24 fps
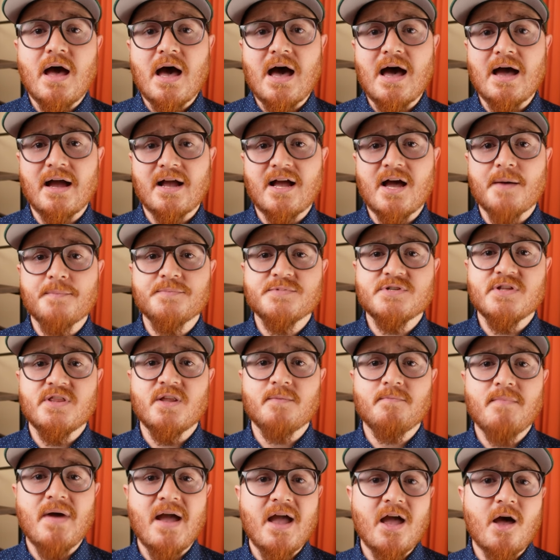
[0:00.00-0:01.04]
it comes in
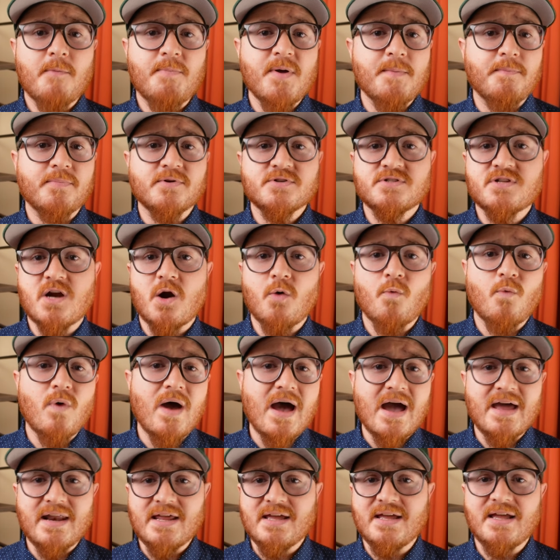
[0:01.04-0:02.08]
the mail, people start
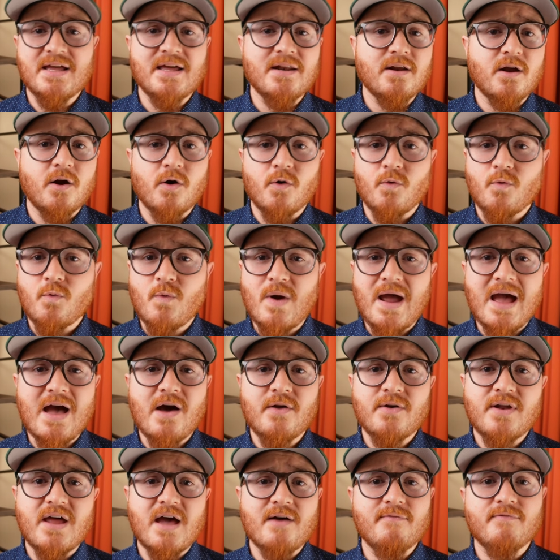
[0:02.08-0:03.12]
riding it
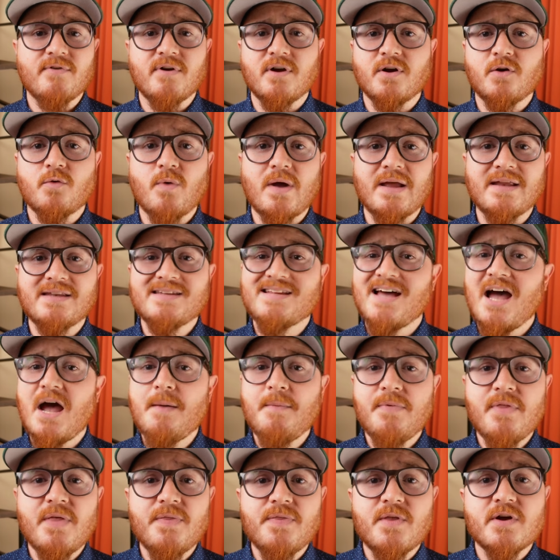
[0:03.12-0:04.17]
around, having a great
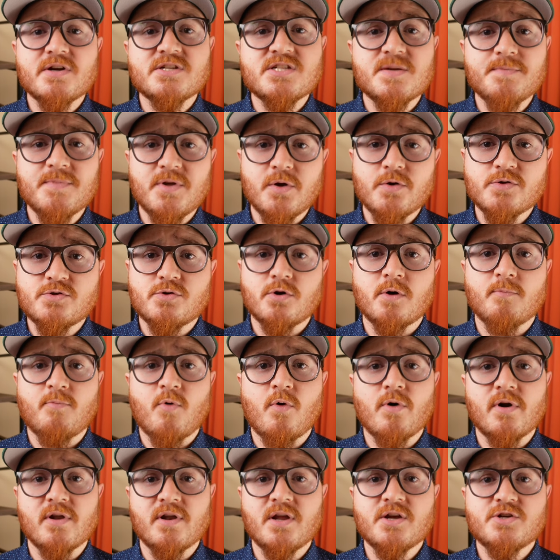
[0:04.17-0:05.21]
time, and then there's some
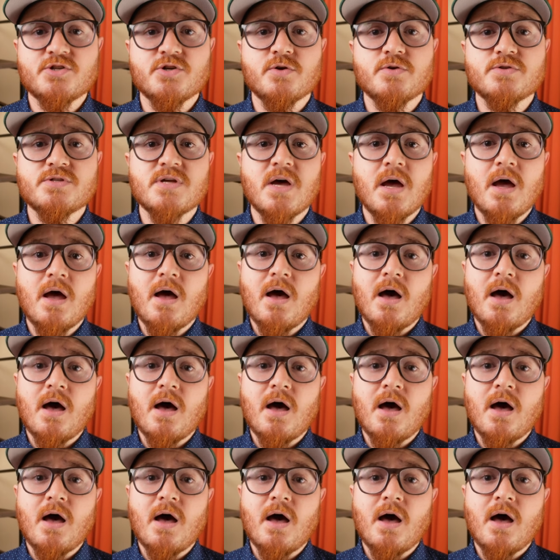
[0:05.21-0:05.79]
user-reported issues.